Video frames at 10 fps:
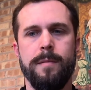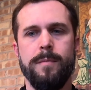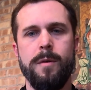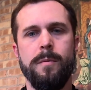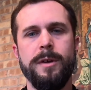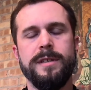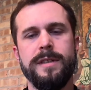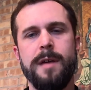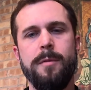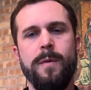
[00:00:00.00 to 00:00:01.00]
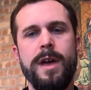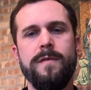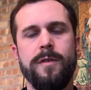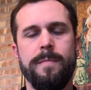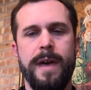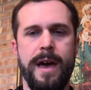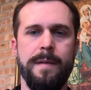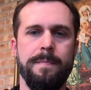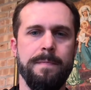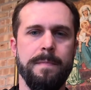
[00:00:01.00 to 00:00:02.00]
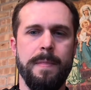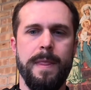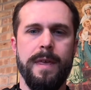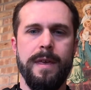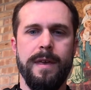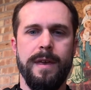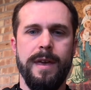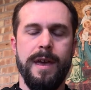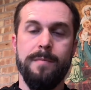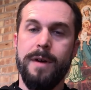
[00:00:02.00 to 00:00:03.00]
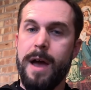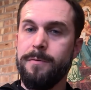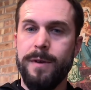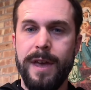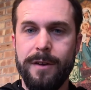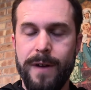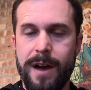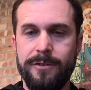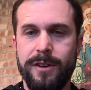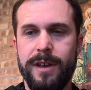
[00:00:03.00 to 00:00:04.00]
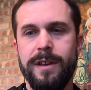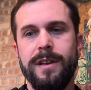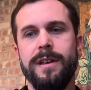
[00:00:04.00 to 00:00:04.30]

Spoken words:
But when we step away from that, and perhaps we get grouchy